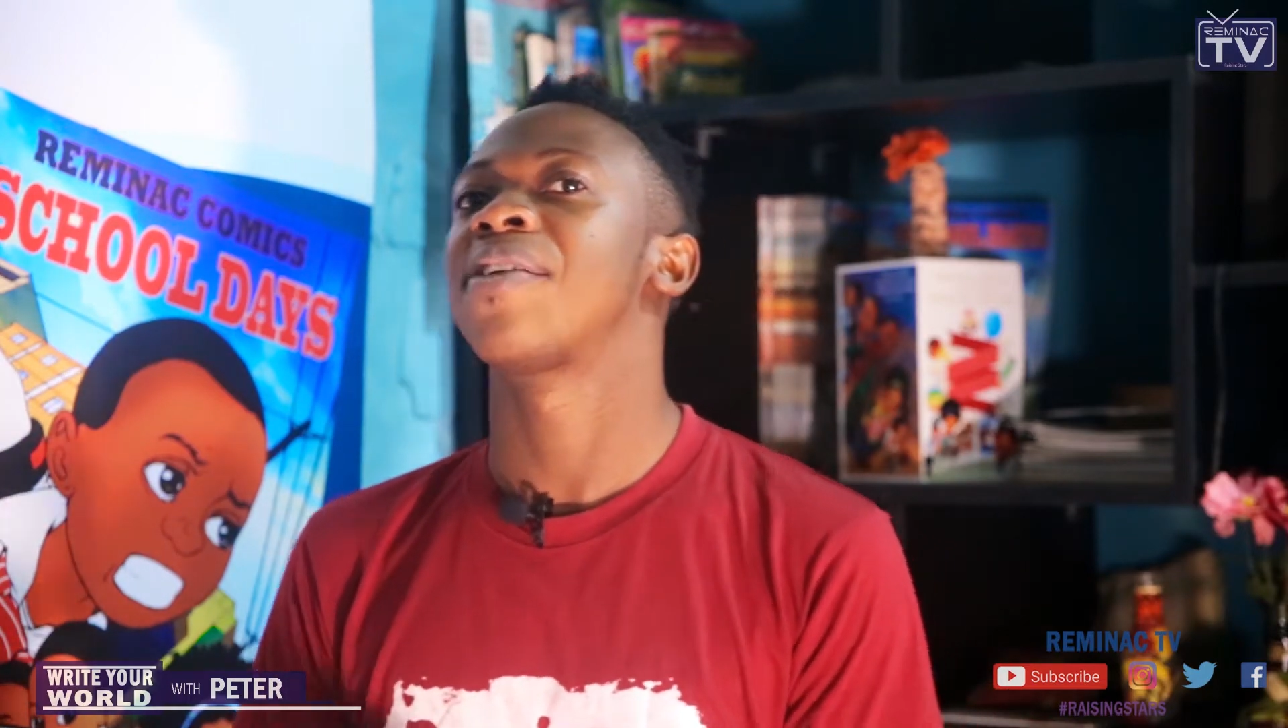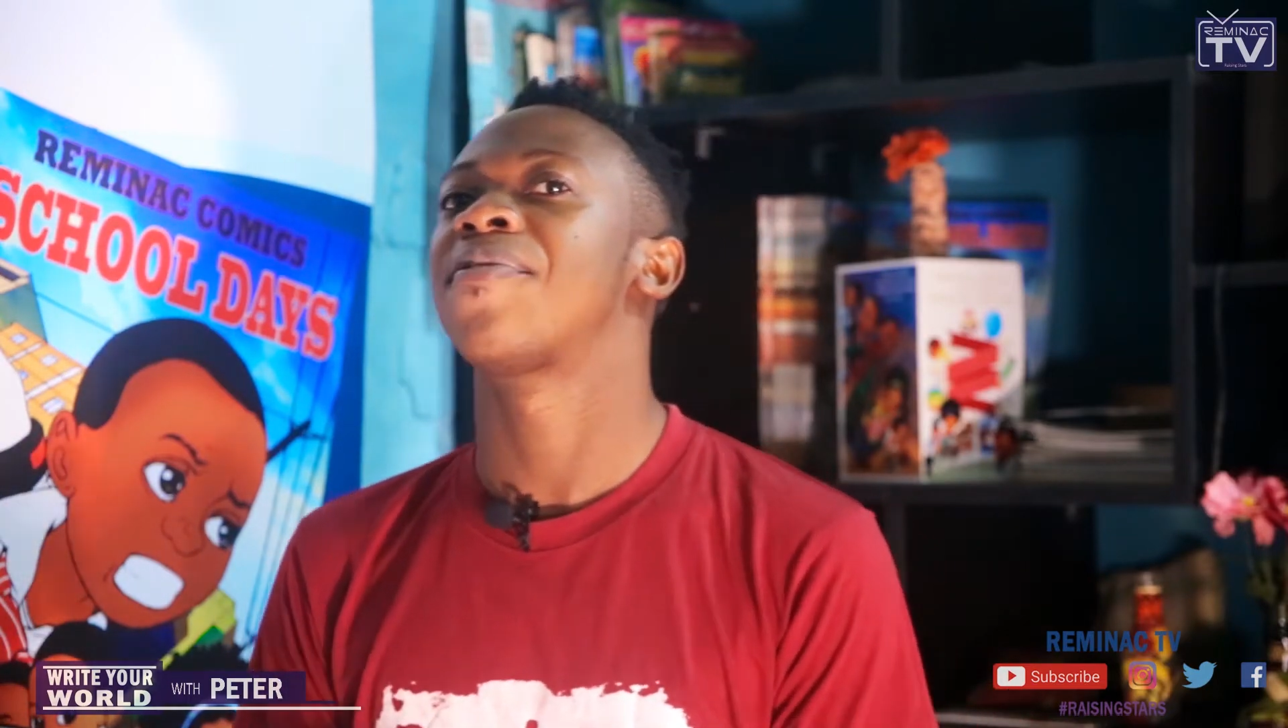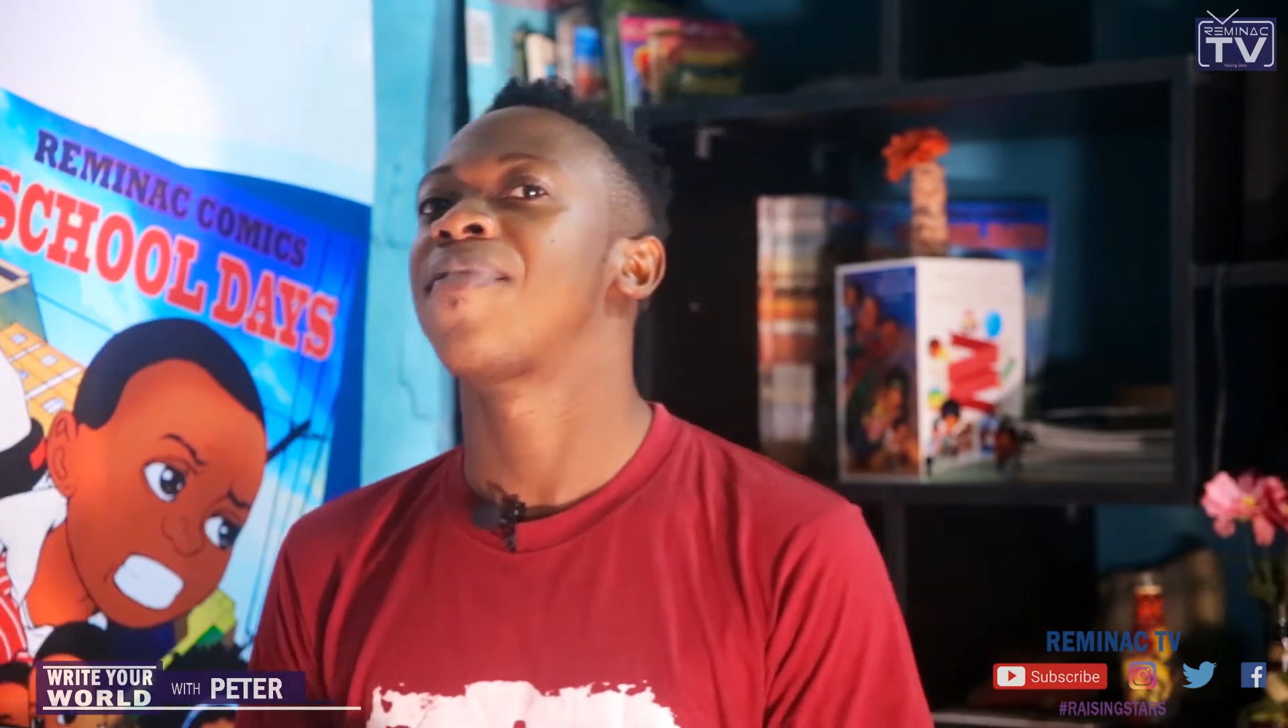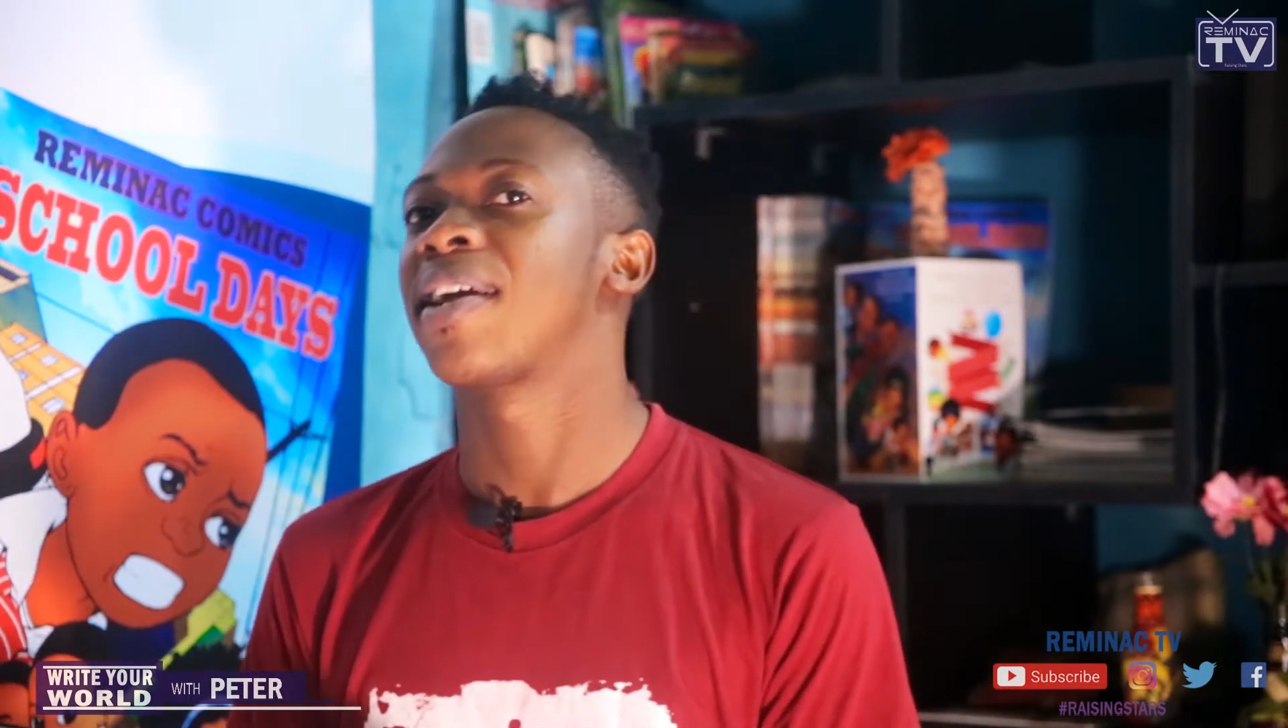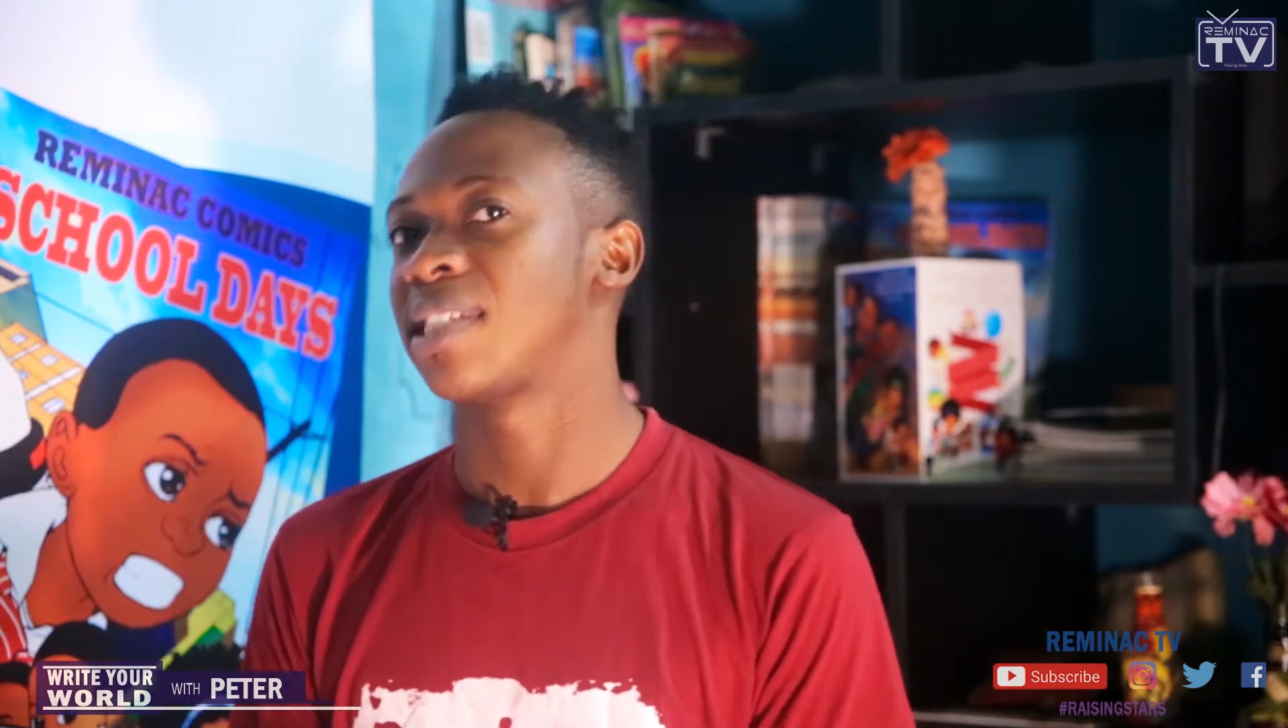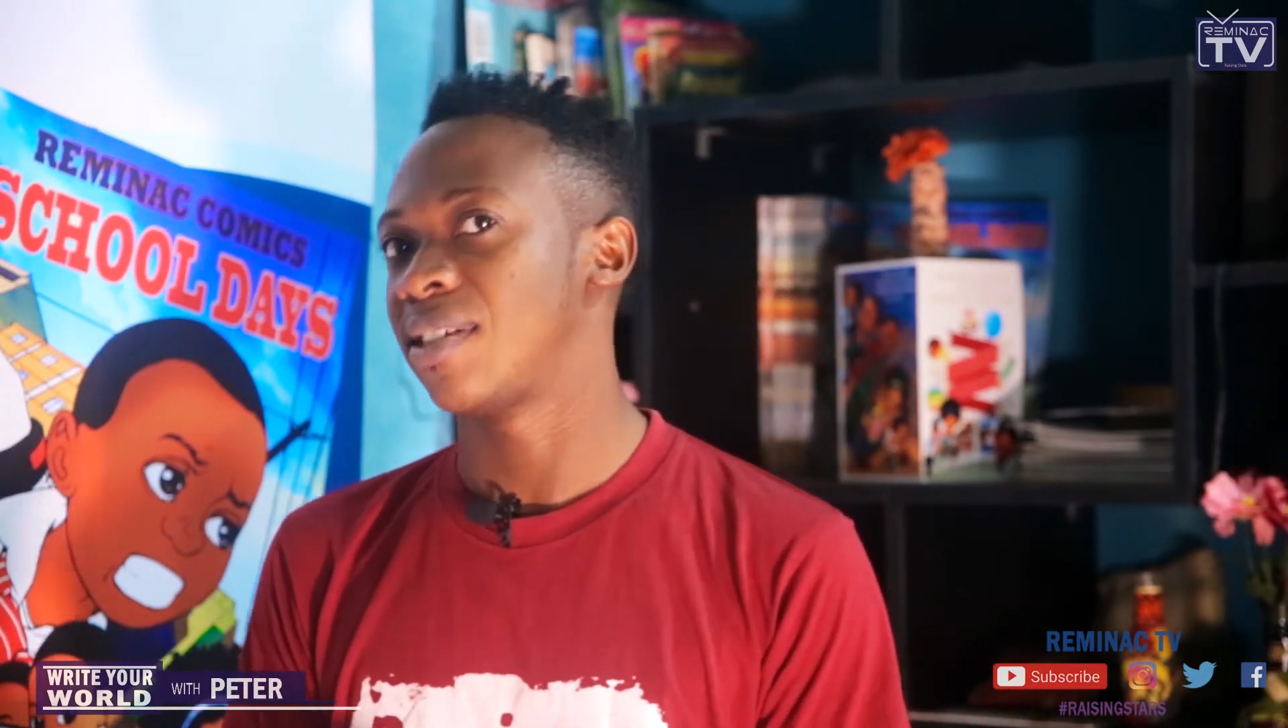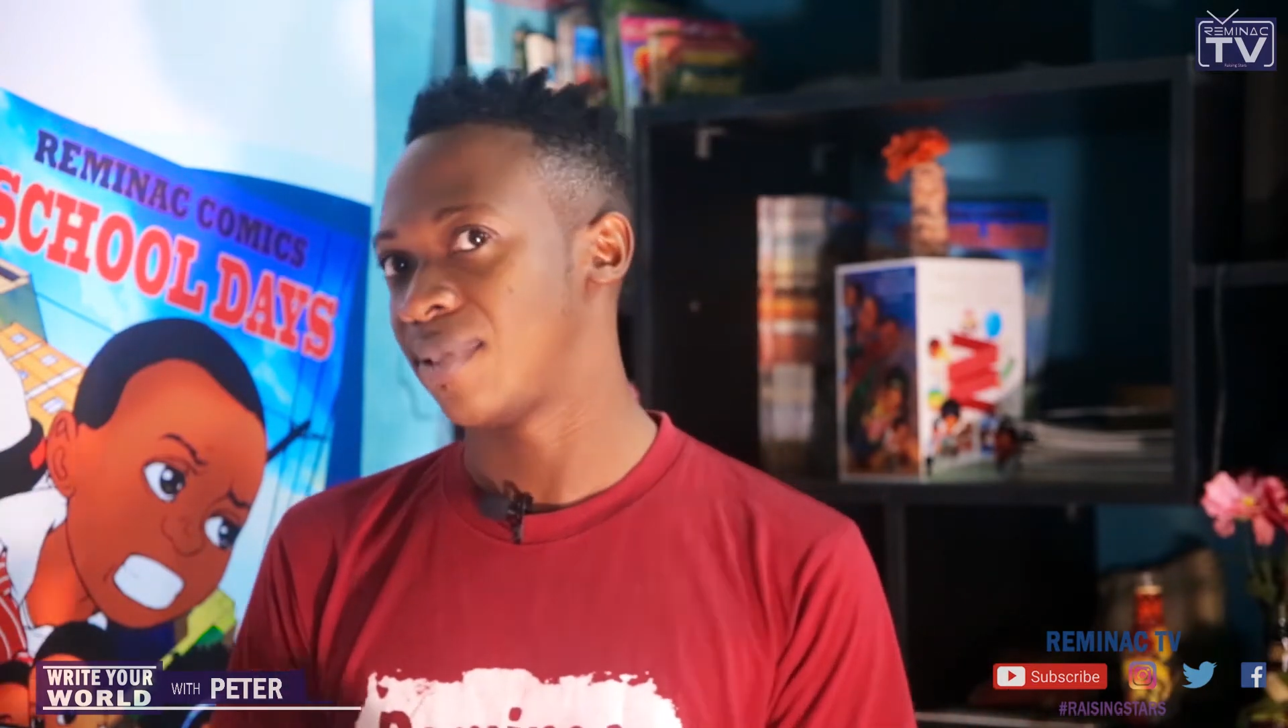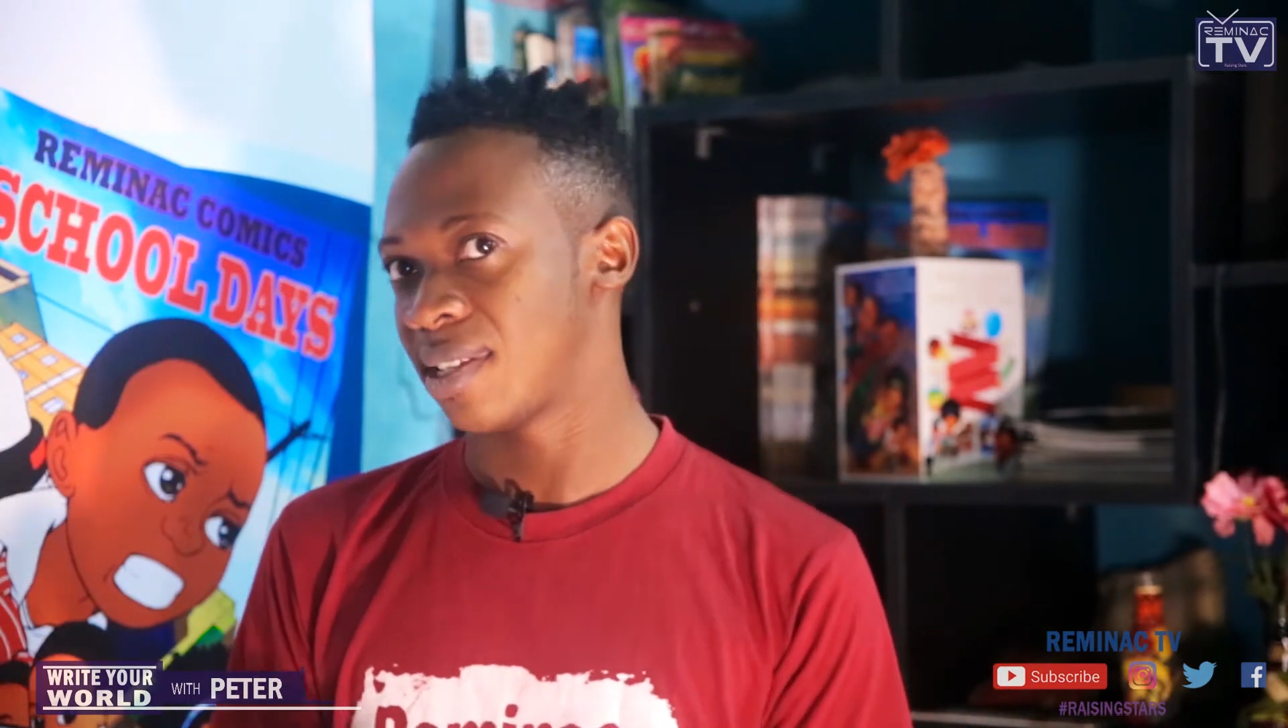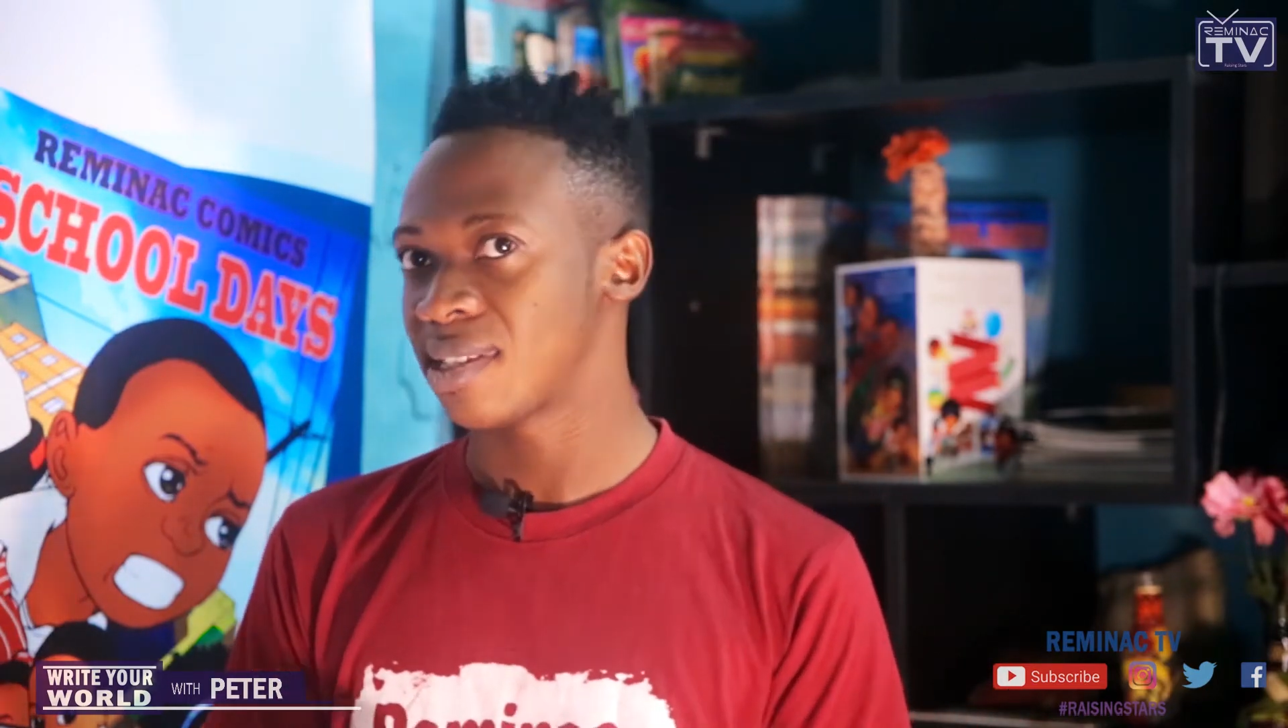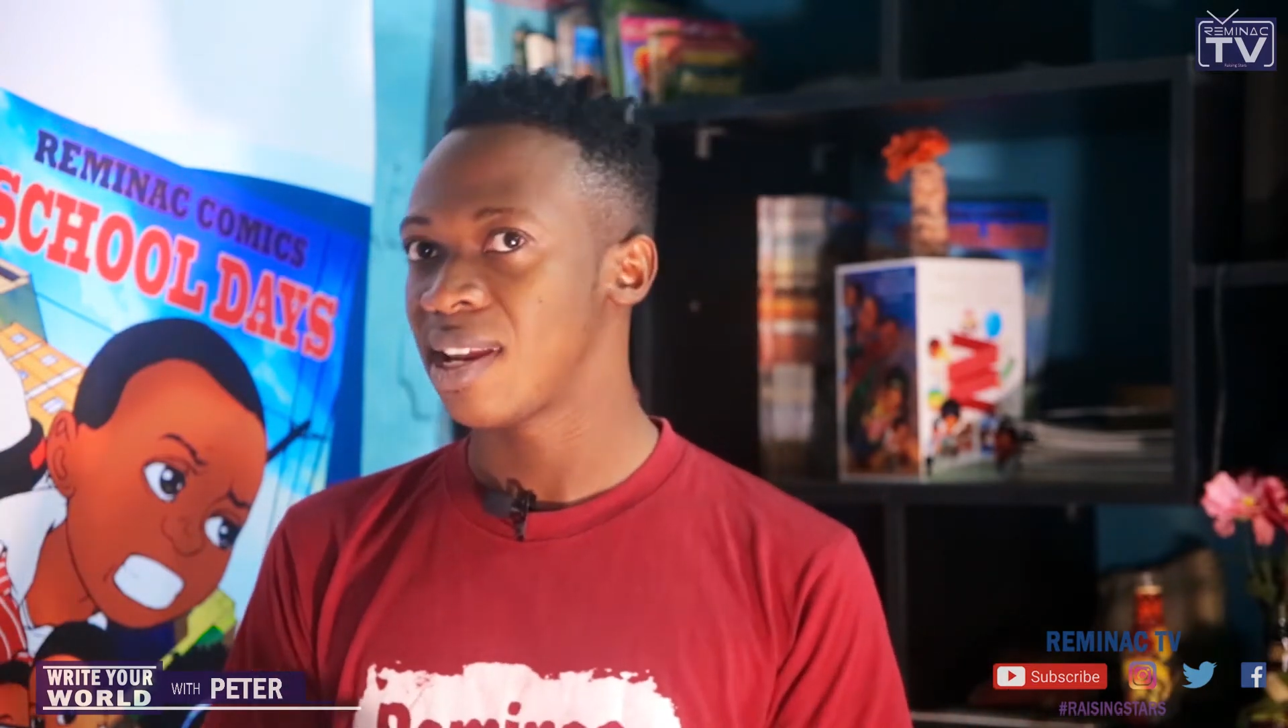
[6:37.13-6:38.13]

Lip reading: effectiveness.